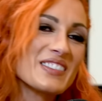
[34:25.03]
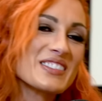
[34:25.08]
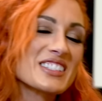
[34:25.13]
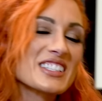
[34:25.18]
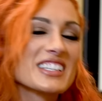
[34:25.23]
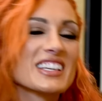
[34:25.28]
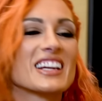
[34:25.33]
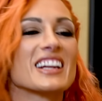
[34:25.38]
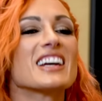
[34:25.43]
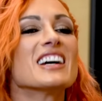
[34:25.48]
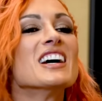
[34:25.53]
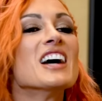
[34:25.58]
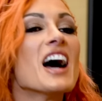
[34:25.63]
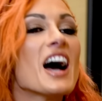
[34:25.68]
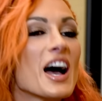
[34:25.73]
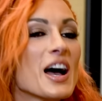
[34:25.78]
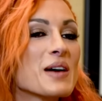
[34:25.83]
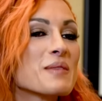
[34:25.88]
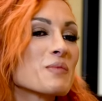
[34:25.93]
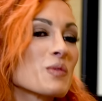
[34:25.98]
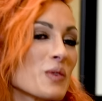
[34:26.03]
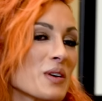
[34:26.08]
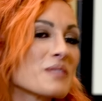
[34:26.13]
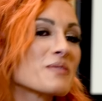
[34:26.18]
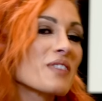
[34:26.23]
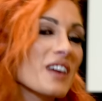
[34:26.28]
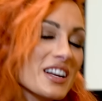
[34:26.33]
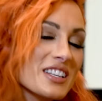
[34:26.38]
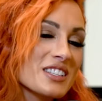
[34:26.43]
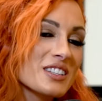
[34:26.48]
I'm just kidding. Um,
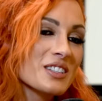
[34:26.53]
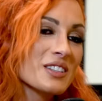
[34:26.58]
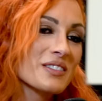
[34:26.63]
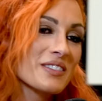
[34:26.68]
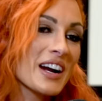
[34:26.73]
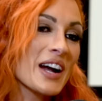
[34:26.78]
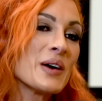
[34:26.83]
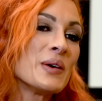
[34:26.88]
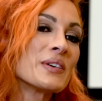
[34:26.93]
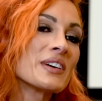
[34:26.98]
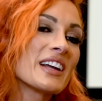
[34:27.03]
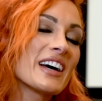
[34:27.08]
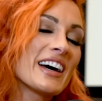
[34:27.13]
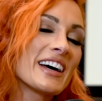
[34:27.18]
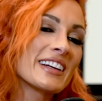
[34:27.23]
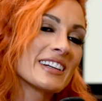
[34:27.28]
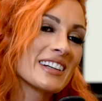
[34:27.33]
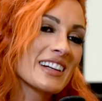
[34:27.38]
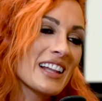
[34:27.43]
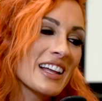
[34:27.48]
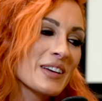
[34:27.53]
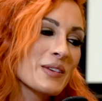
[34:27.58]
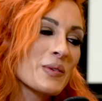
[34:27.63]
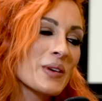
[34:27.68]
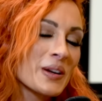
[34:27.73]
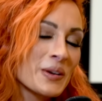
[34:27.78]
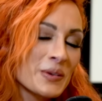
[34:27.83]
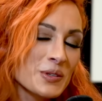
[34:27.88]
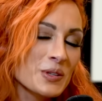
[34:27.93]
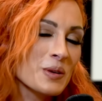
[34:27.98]
we've wrestled around, and like
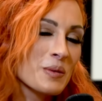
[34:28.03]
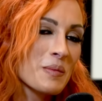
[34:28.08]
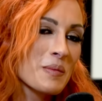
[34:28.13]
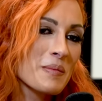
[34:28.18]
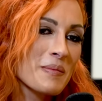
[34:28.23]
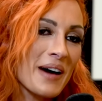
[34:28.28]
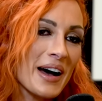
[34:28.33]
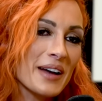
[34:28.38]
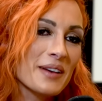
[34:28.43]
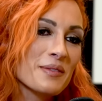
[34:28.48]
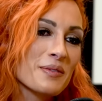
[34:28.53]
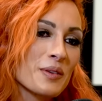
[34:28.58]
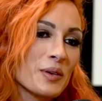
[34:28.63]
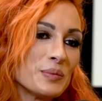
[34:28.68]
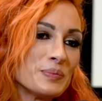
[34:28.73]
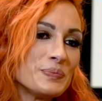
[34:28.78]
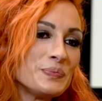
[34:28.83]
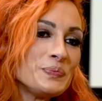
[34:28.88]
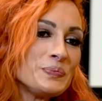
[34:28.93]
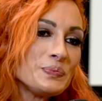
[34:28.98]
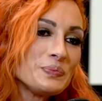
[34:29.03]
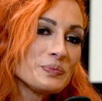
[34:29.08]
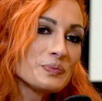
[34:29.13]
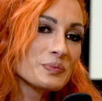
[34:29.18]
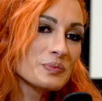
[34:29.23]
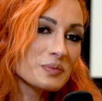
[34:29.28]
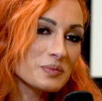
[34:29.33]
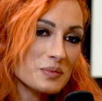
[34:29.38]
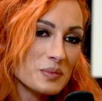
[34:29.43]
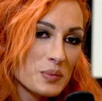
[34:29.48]
when I was coming back from,
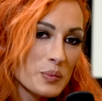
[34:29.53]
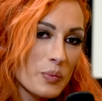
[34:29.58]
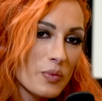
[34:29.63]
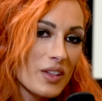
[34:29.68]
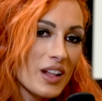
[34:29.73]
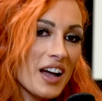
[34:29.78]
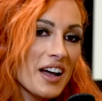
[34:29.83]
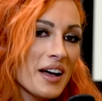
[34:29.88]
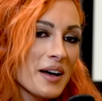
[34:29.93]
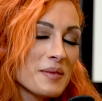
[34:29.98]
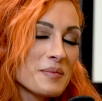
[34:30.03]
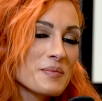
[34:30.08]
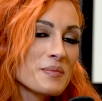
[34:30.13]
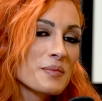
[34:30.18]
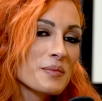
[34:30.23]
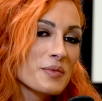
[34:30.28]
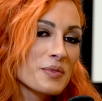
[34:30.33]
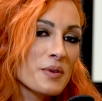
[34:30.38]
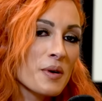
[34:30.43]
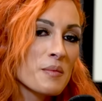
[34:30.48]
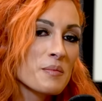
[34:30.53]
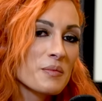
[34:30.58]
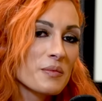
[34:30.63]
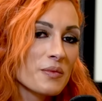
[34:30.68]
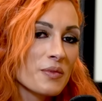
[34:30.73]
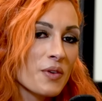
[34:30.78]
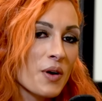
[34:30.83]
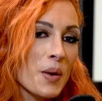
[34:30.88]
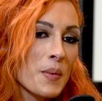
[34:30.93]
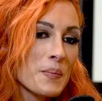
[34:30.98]
um, from
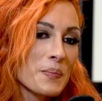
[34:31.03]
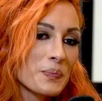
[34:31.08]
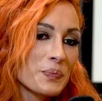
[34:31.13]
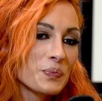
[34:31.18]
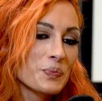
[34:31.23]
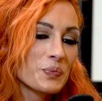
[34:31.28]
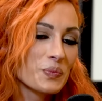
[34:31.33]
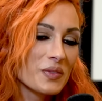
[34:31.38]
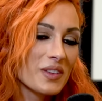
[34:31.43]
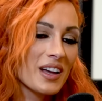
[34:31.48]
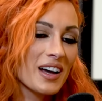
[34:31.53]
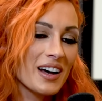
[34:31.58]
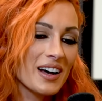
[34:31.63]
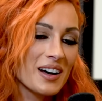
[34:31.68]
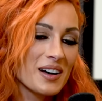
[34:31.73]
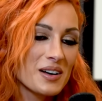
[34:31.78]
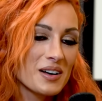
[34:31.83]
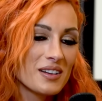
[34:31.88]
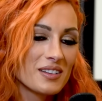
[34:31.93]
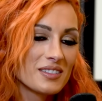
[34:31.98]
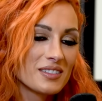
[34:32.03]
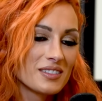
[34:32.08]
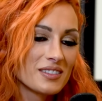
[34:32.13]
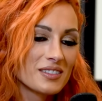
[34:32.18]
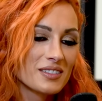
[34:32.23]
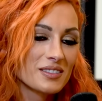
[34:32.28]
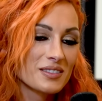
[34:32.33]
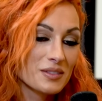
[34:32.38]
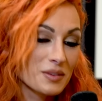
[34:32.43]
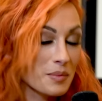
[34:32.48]
from uh,
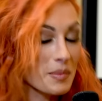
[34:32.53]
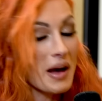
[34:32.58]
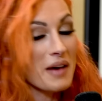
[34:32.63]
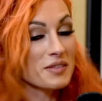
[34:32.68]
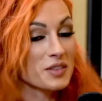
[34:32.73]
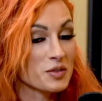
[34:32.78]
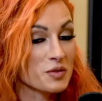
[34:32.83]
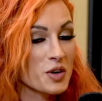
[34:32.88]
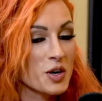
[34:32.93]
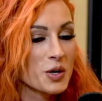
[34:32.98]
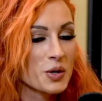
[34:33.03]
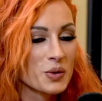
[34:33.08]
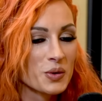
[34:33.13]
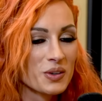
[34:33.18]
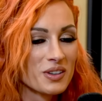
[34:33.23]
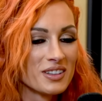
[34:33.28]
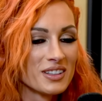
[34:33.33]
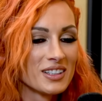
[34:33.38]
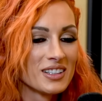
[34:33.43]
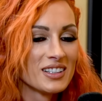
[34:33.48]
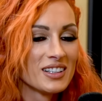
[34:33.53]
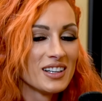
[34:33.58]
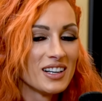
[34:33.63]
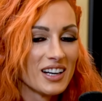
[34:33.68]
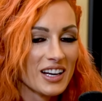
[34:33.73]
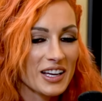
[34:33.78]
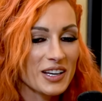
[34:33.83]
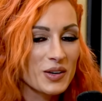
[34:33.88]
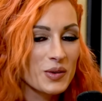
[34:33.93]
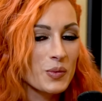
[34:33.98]
from having Roux,
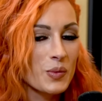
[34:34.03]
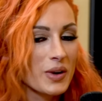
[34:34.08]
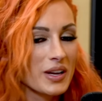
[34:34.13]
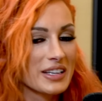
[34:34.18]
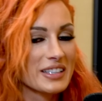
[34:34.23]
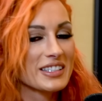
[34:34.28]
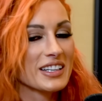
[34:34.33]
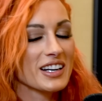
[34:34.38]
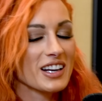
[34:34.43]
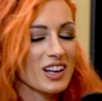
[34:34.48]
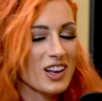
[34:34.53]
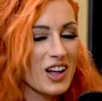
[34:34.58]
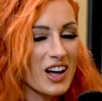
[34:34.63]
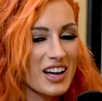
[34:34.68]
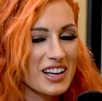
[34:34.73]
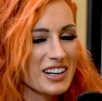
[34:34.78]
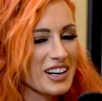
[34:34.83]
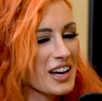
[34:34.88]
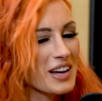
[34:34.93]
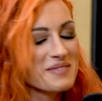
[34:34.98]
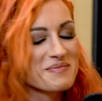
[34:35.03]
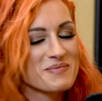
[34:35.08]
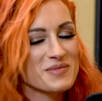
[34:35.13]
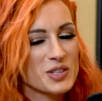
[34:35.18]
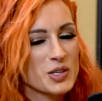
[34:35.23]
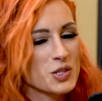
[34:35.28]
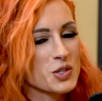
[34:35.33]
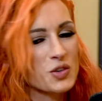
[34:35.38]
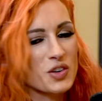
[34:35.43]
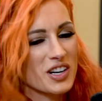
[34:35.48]
like we did a lot. And I'm
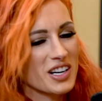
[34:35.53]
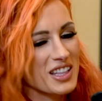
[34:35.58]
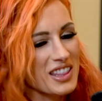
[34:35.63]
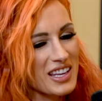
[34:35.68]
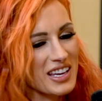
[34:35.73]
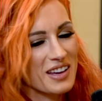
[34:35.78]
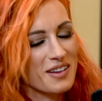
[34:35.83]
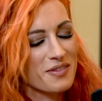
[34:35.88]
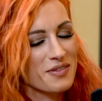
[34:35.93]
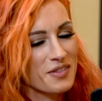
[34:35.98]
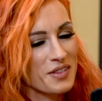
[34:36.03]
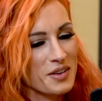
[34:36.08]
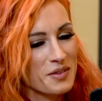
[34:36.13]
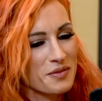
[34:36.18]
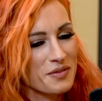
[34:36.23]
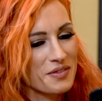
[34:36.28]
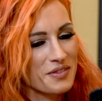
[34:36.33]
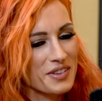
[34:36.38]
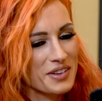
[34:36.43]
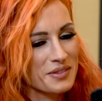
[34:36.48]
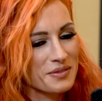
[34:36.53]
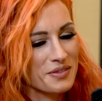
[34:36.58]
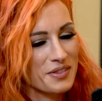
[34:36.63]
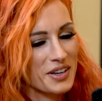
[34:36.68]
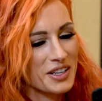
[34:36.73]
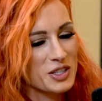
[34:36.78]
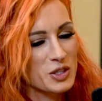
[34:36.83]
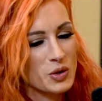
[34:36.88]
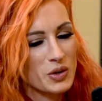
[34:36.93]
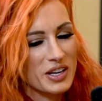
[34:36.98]
just trying to think if, if if
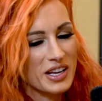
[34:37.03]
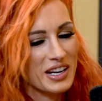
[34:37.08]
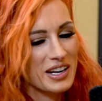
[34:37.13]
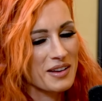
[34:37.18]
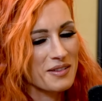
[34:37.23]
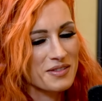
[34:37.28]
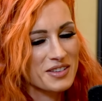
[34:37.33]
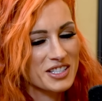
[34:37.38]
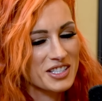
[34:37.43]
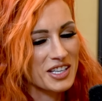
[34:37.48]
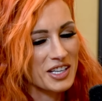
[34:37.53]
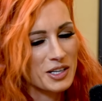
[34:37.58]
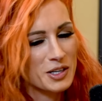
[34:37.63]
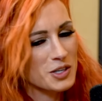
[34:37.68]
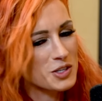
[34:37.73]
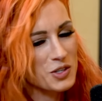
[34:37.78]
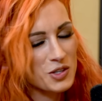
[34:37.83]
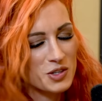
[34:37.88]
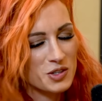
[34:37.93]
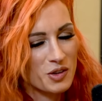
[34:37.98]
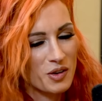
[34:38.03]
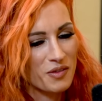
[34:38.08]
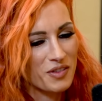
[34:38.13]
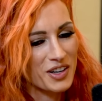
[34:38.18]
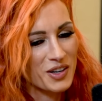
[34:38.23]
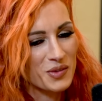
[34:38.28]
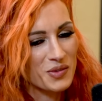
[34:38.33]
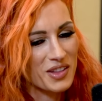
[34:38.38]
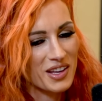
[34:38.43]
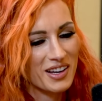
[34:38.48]
I took any of his signature stuff, I
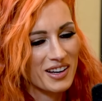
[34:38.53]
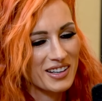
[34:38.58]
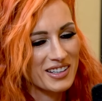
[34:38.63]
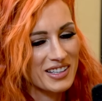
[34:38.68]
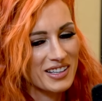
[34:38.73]
don't think I